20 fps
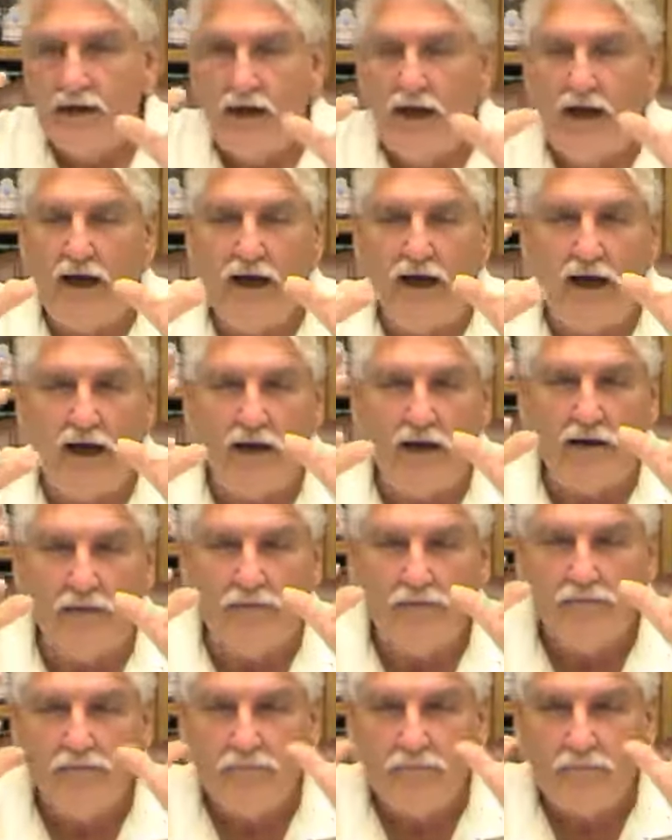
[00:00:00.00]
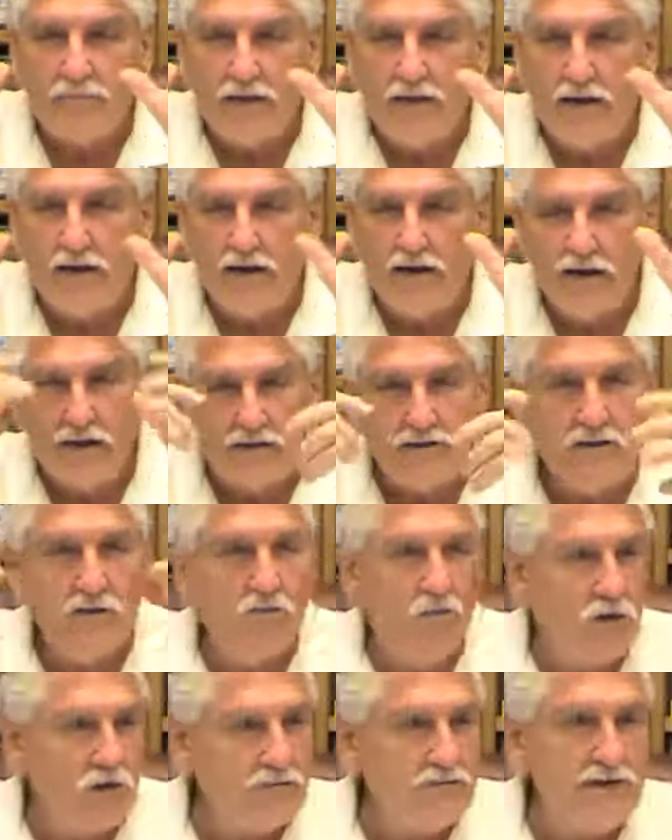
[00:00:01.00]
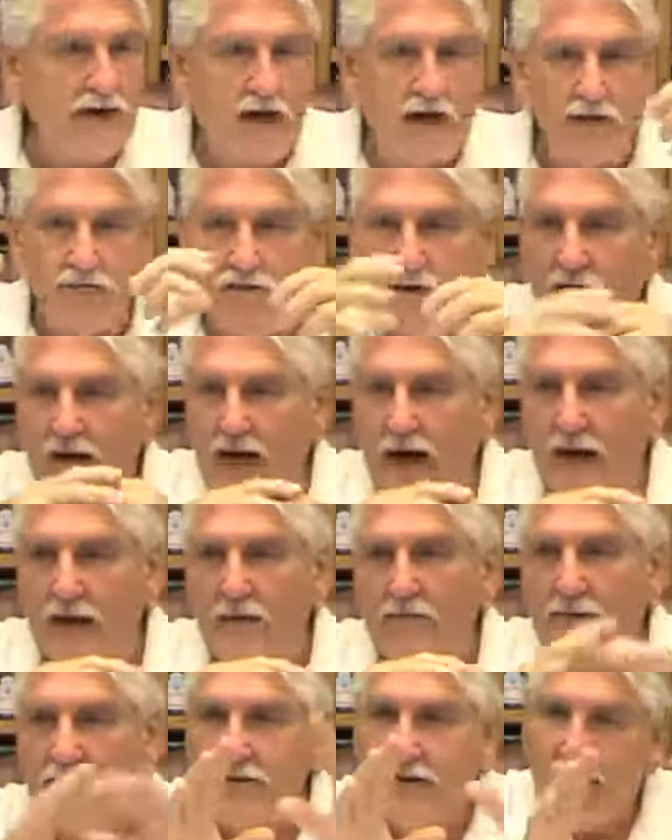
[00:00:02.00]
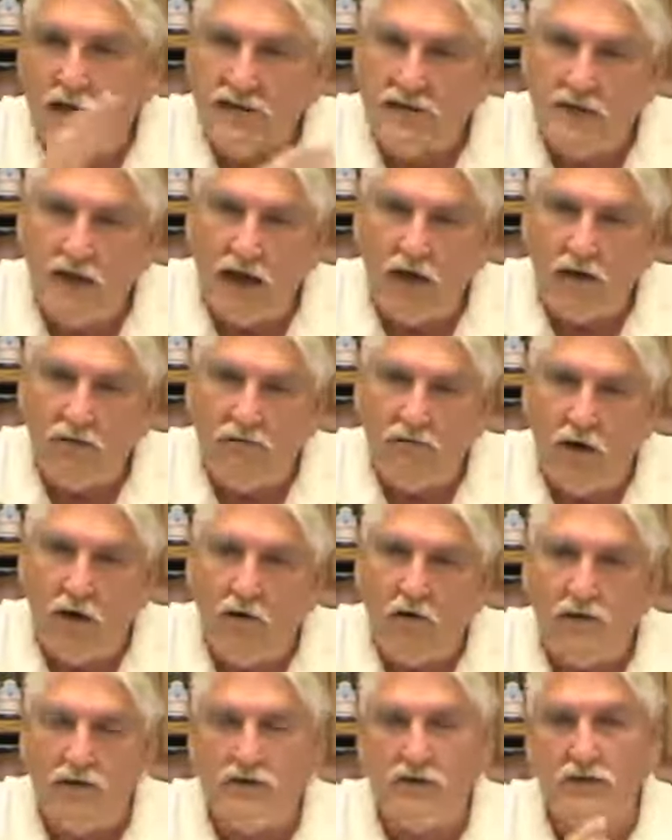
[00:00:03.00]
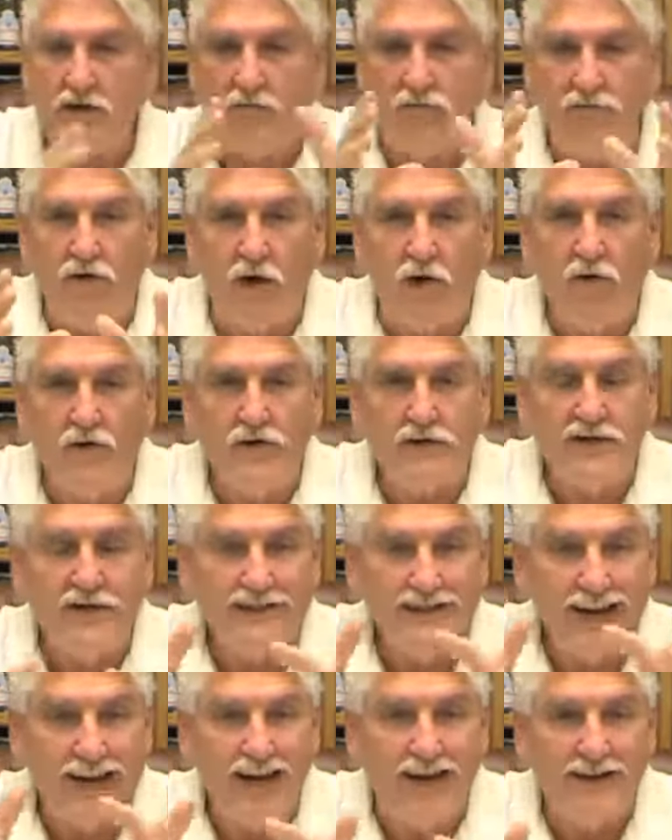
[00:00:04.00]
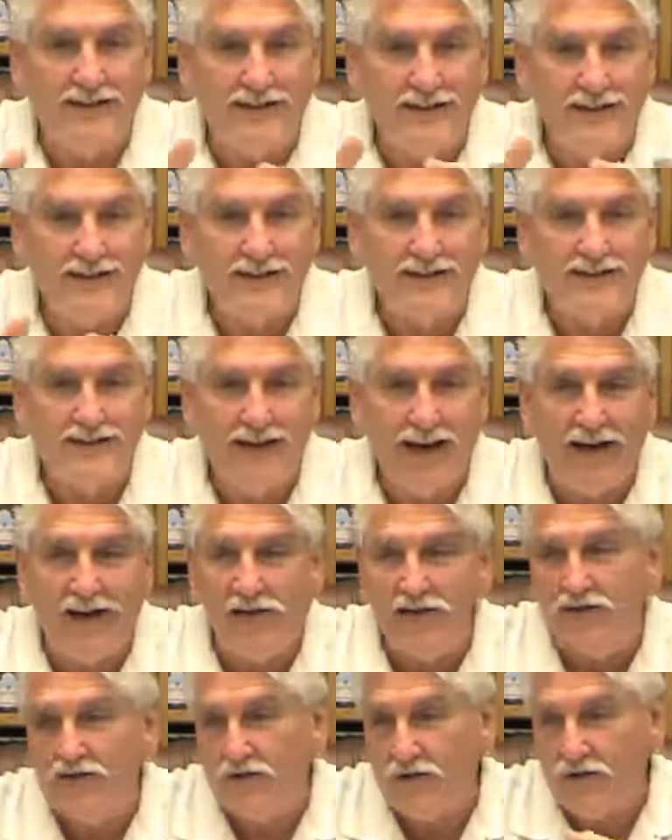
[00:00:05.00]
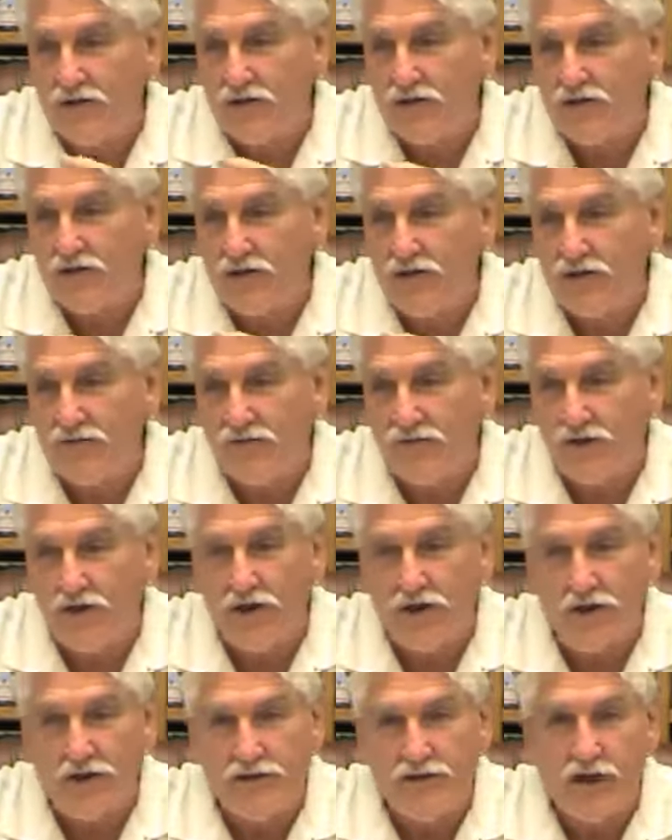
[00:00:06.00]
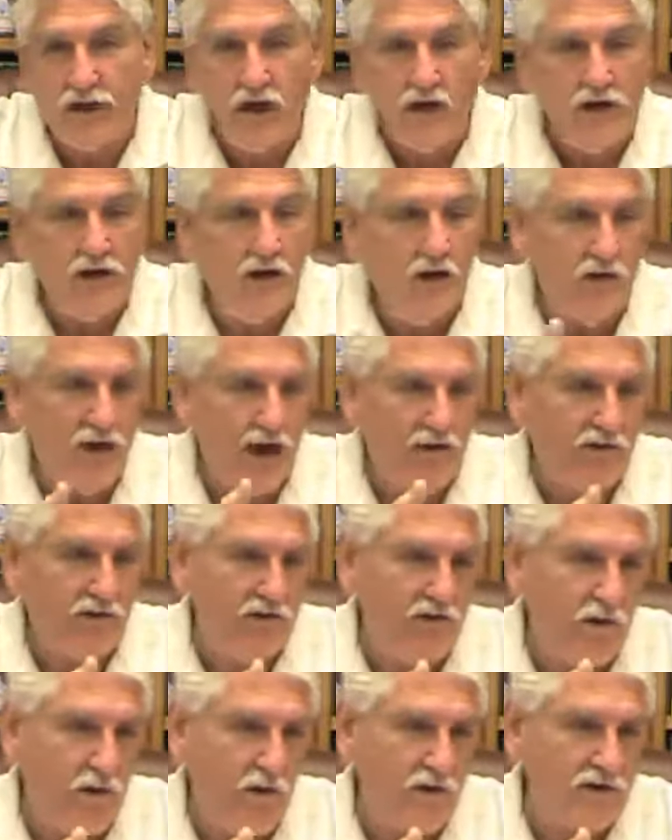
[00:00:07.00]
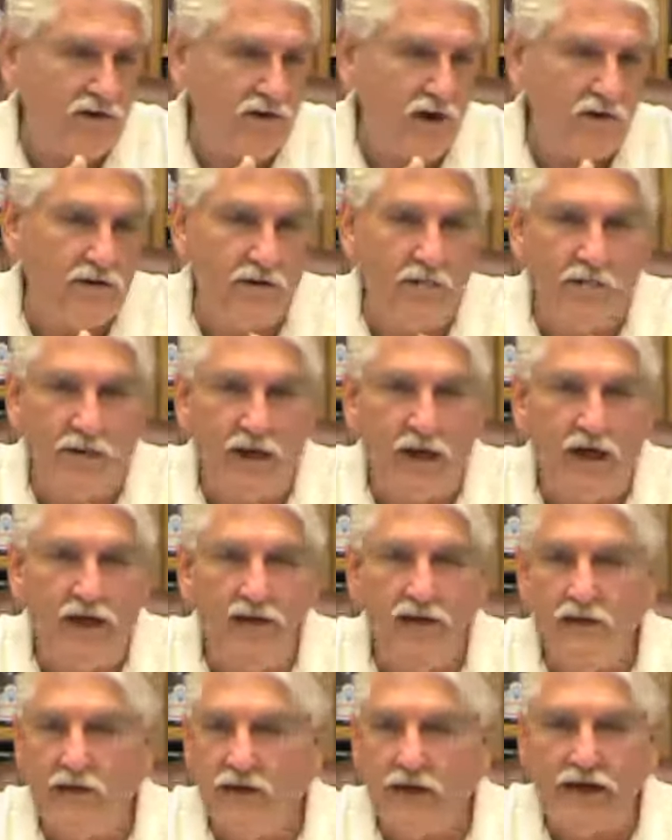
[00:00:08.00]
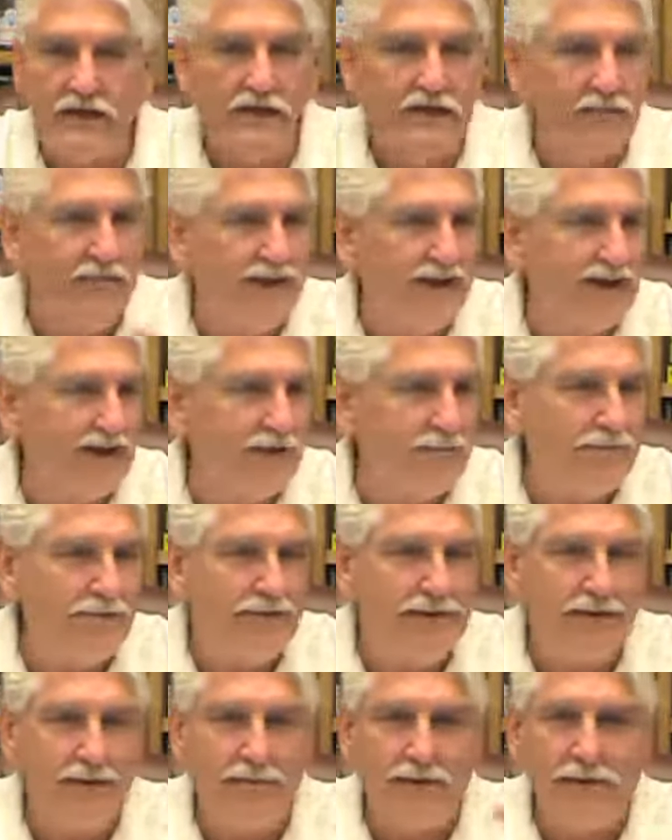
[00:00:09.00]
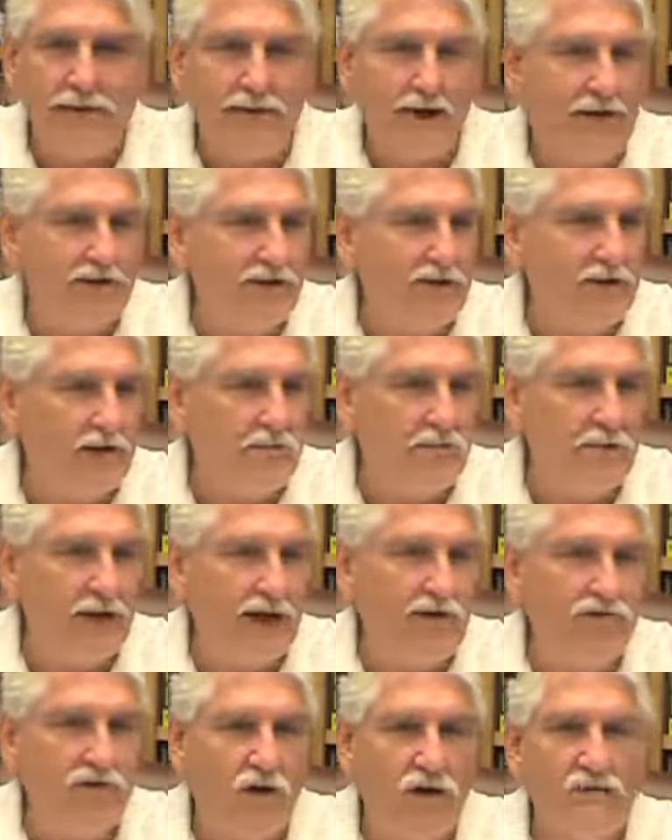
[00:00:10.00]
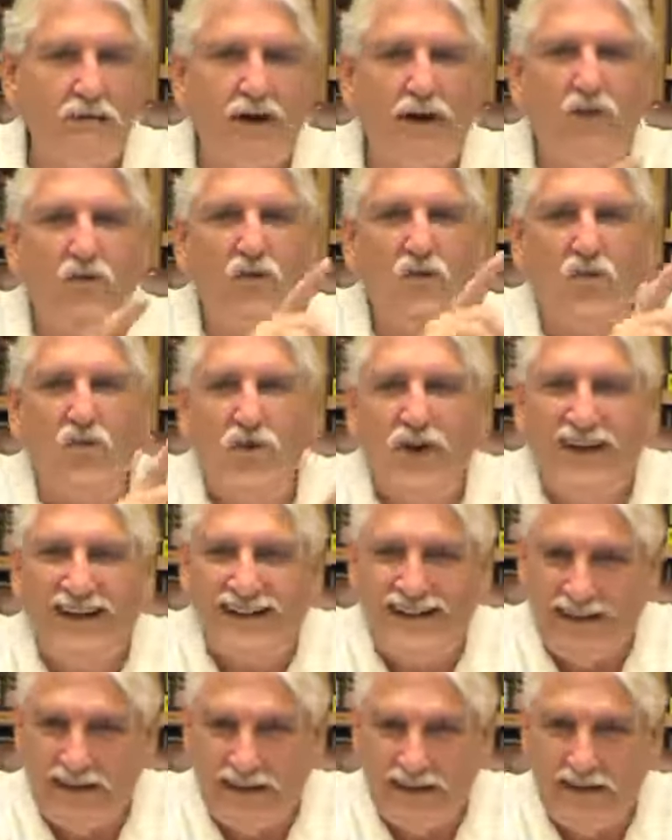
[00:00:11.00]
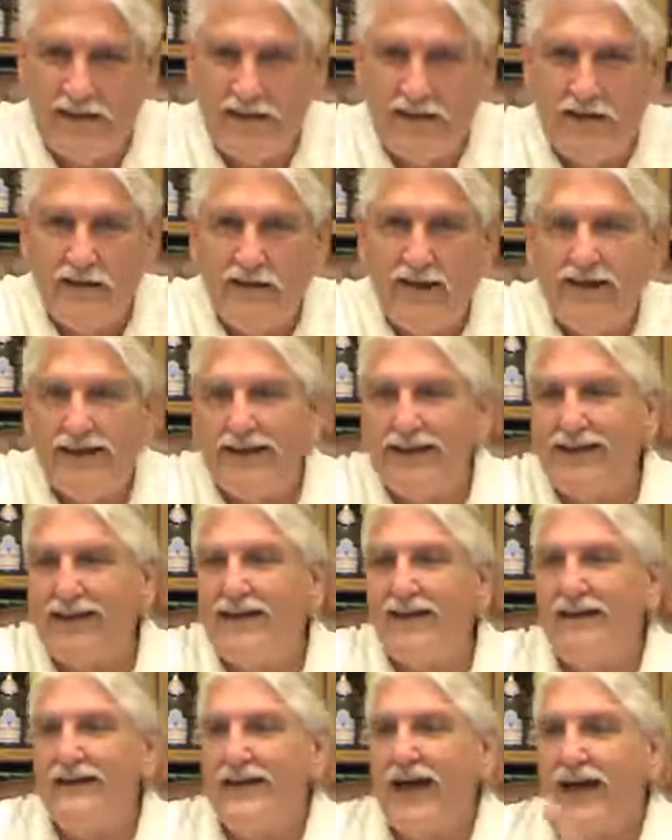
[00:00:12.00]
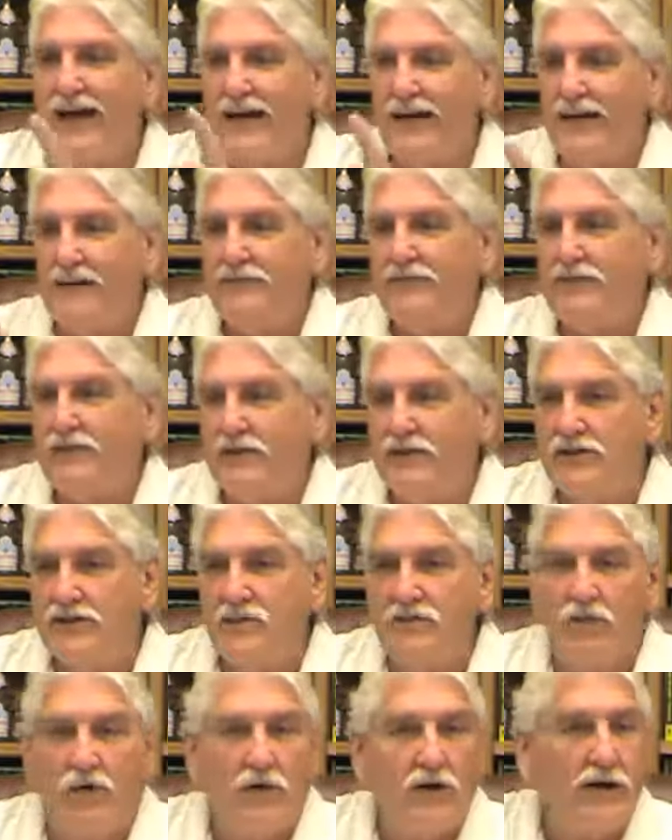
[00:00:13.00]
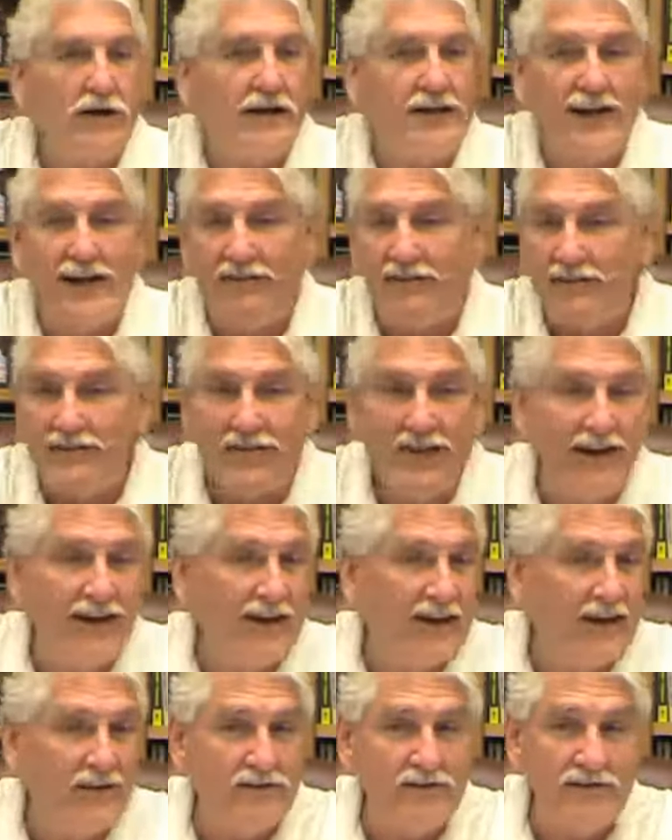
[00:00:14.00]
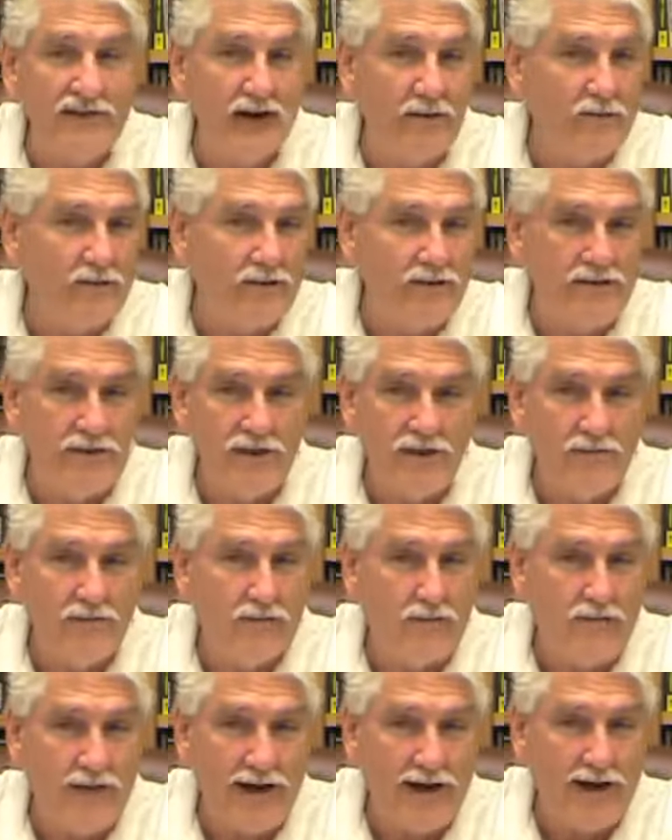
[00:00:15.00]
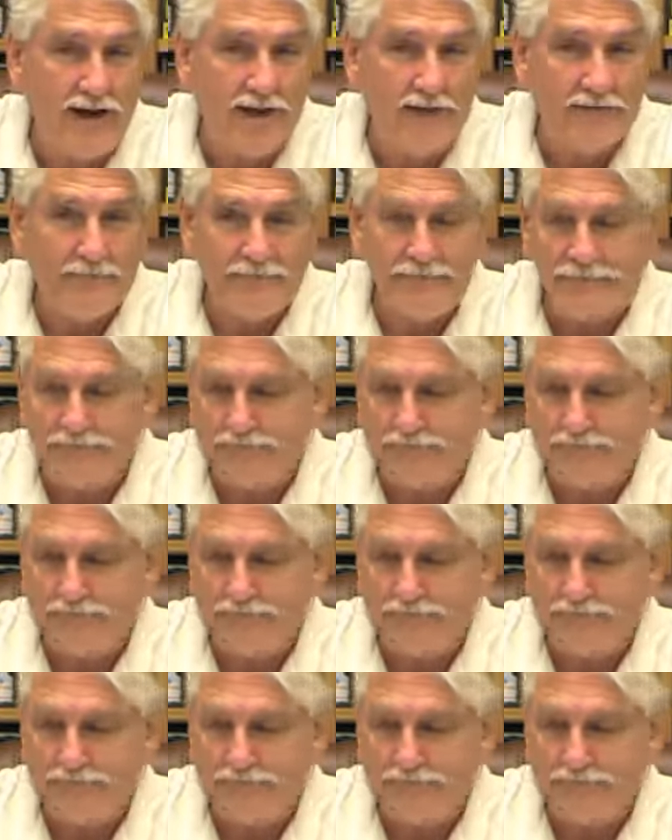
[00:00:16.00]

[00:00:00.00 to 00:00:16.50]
Um, uh, get some worms out if you got them, but that's not a focus. The focus is the health of the cells through these two fluids. You don't have to focus on the blood. You can clean the blood up a little bit. We have a good blood flowing, but really, cleaning that lymph system will clean everything else up in the human body.